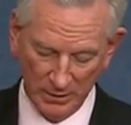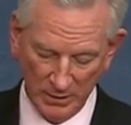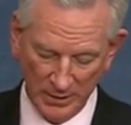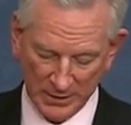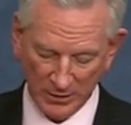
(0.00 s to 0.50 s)

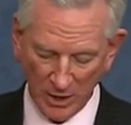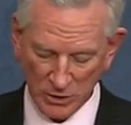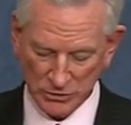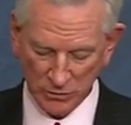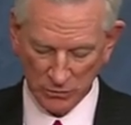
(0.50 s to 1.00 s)
It could
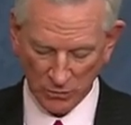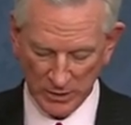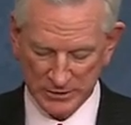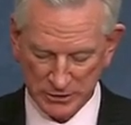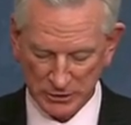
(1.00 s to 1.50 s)
also
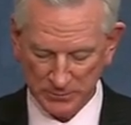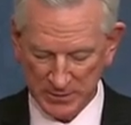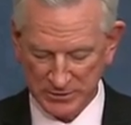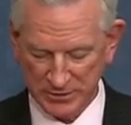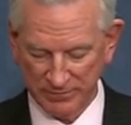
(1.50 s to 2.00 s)
decrease
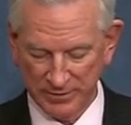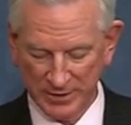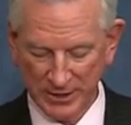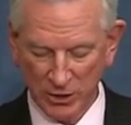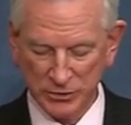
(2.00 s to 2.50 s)
expensive
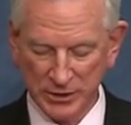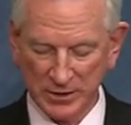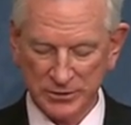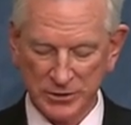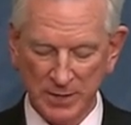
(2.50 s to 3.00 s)
energy
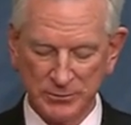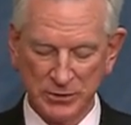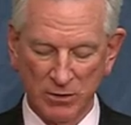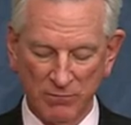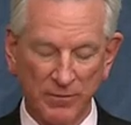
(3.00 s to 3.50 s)
consumption
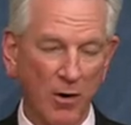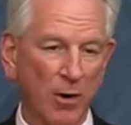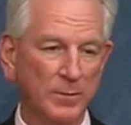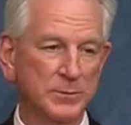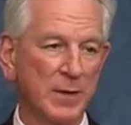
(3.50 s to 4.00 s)
on
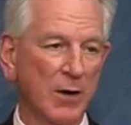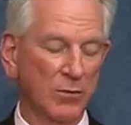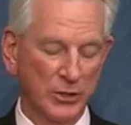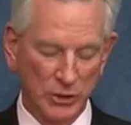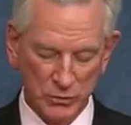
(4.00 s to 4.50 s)
farms by
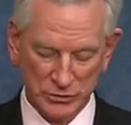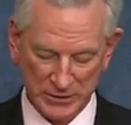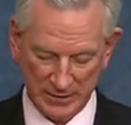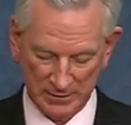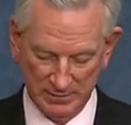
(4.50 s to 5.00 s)

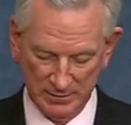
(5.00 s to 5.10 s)
reducing